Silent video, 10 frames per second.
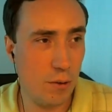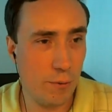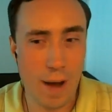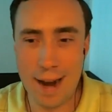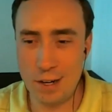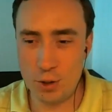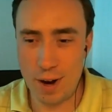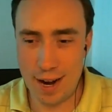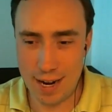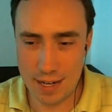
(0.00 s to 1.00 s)

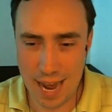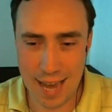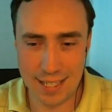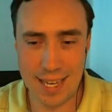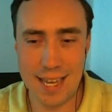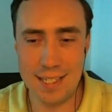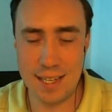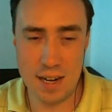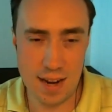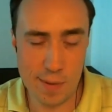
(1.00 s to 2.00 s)
fine-grained access
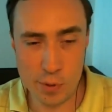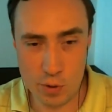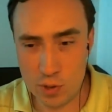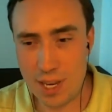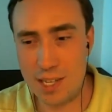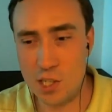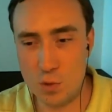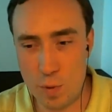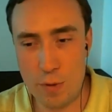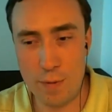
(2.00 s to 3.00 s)
and enable use
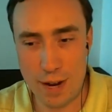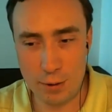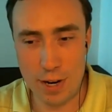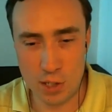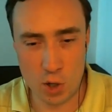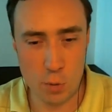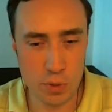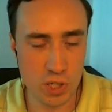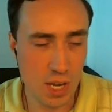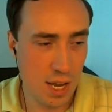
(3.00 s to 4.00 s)
cases with fine-grained
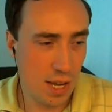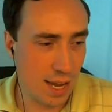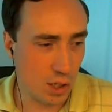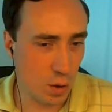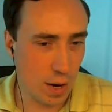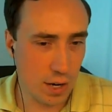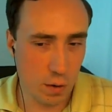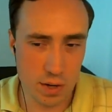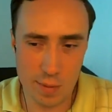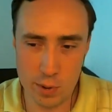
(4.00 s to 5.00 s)
scopes. And so I
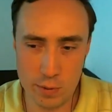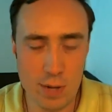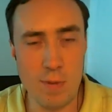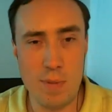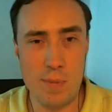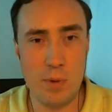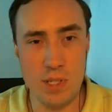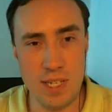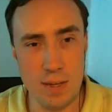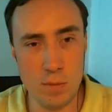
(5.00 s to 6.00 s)
know a number of different people
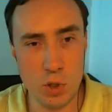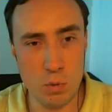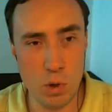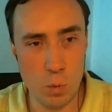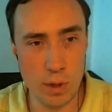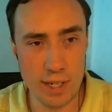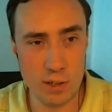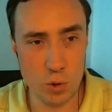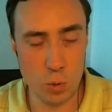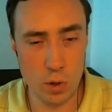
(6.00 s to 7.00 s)
and teams who are
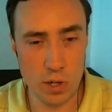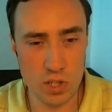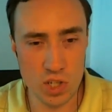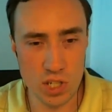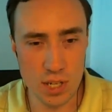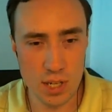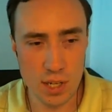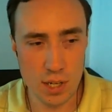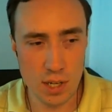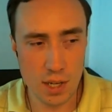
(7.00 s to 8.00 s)
working towards
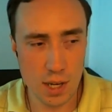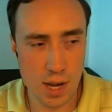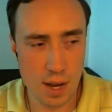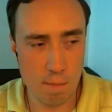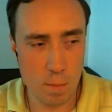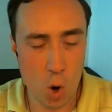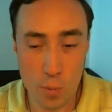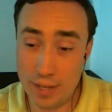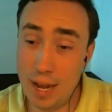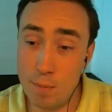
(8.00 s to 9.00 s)
um,
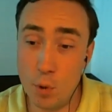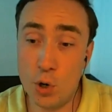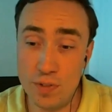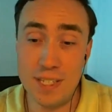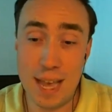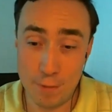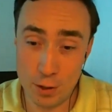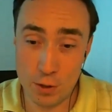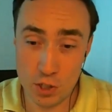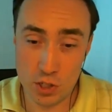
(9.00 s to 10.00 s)
opening up more of these
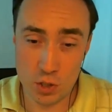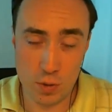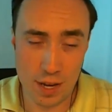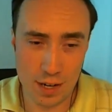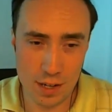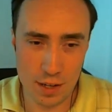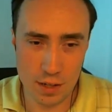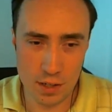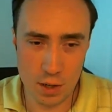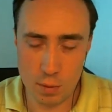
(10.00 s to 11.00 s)
avenues so that,
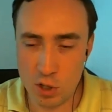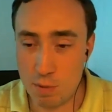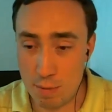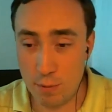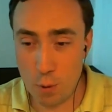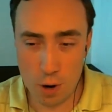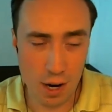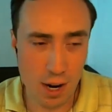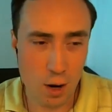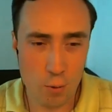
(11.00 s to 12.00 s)
you know, it used to be
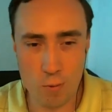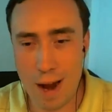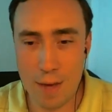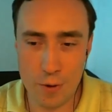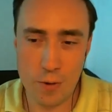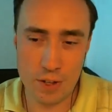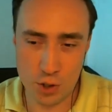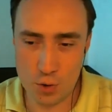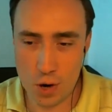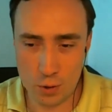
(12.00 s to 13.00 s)
before, rather than
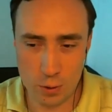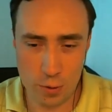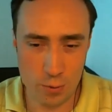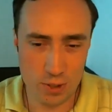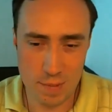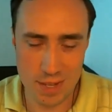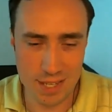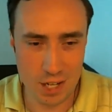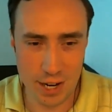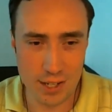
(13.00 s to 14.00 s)
struggle through some of these
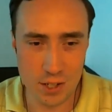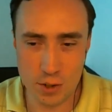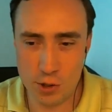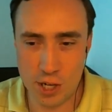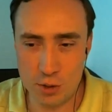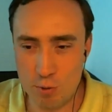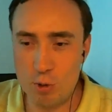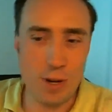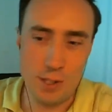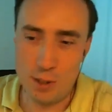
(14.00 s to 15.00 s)
edge cases, you just
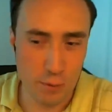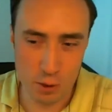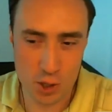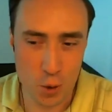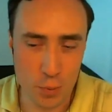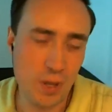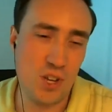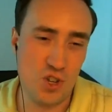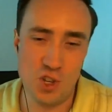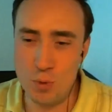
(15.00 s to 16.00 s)
requested the full scope
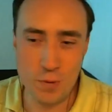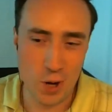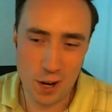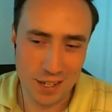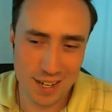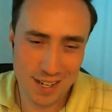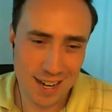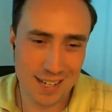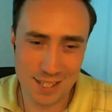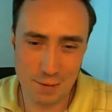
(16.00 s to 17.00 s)
and you just moved on. Yeah. As a